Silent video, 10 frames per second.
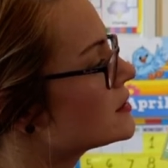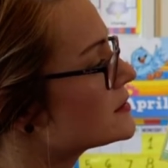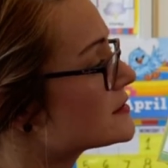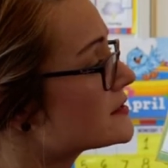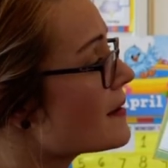
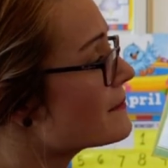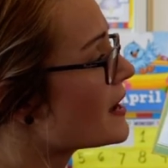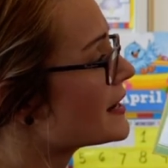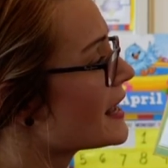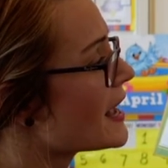
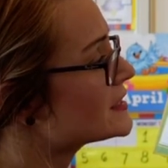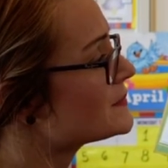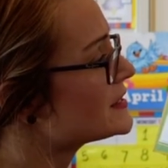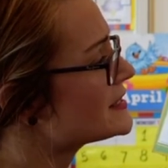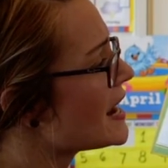"Somebody has
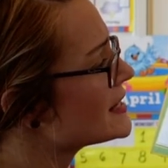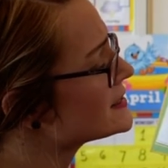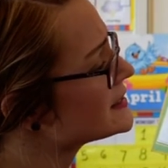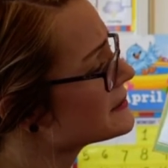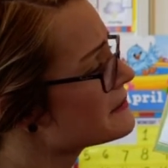been
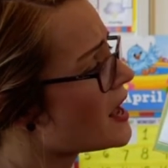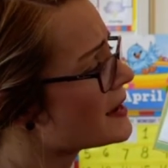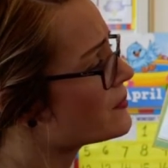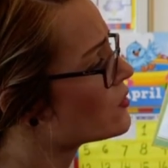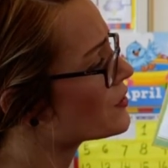tasting
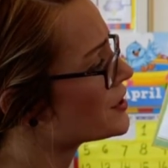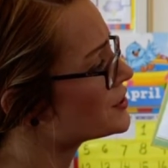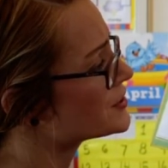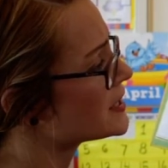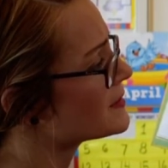my
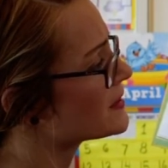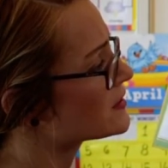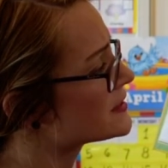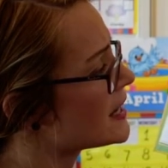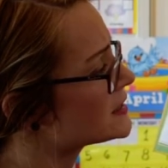porridge," said the
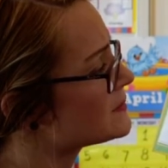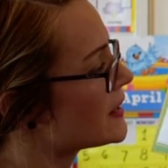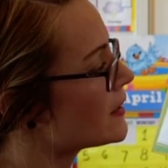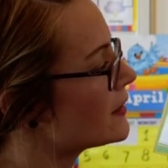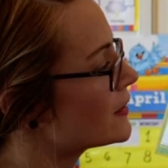middle-sized
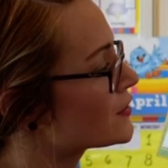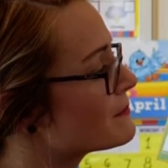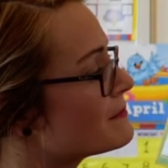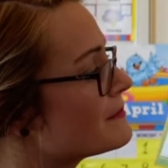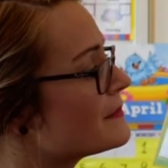bear in her
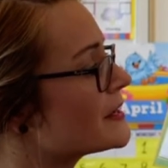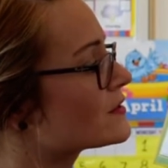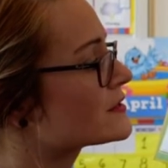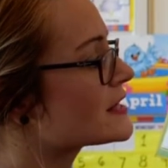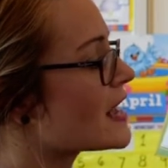
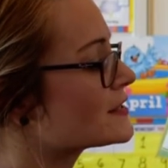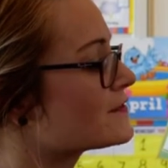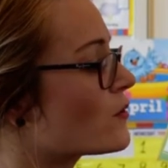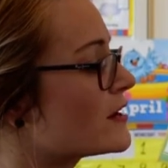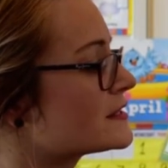middle-sized
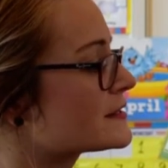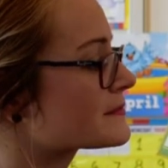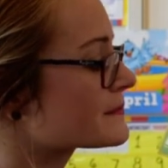voice.